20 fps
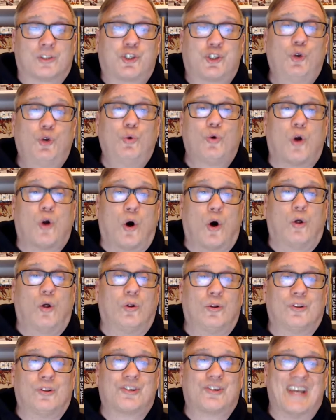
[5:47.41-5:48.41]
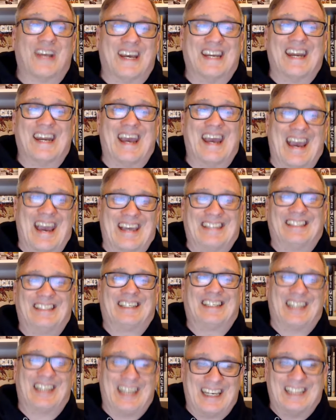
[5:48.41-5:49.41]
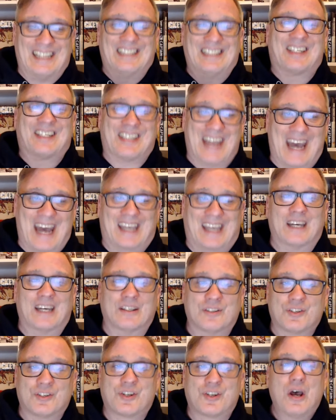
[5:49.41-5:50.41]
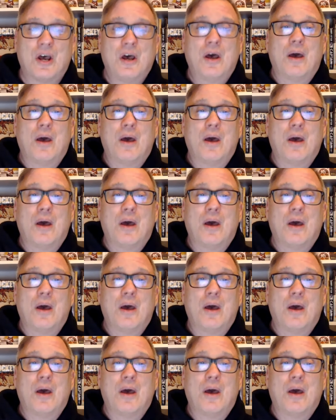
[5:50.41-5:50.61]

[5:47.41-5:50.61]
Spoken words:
Two goals in 18 seconds.